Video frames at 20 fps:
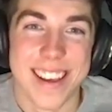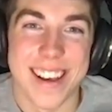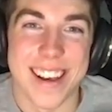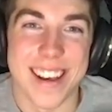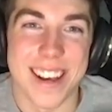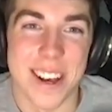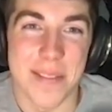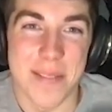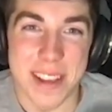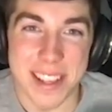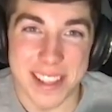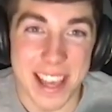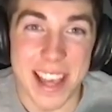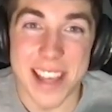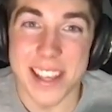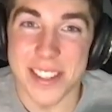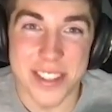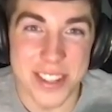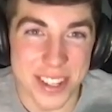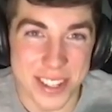
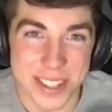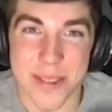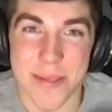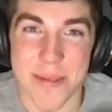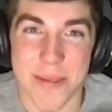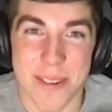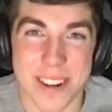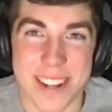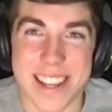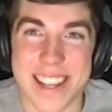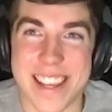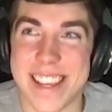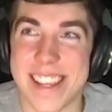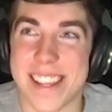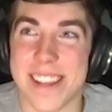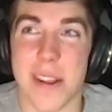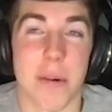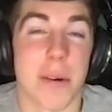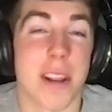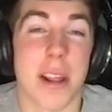as just a rookie,
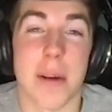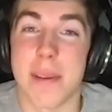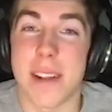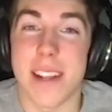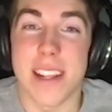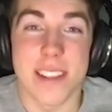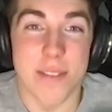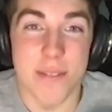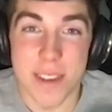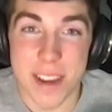going up against